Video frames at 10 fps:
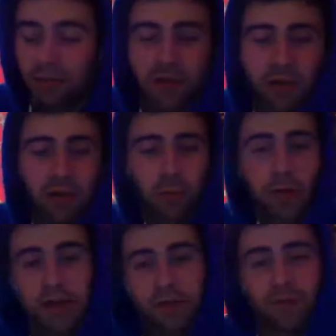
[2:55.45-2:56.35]
Took a
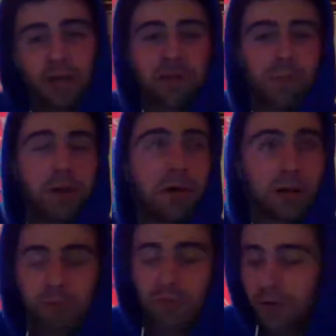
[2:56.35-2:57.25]
wicked deflection. Paul
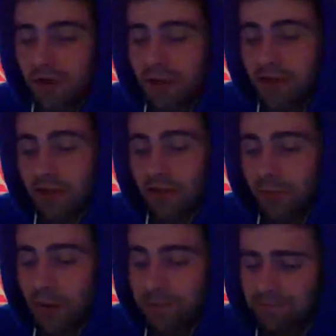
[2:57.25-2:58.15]
Pogba scored in the 18th
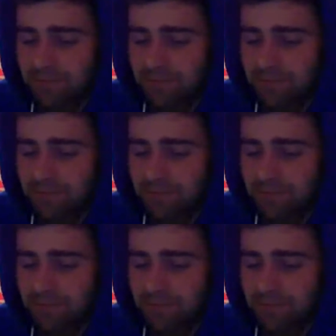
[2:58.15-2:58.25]
minute.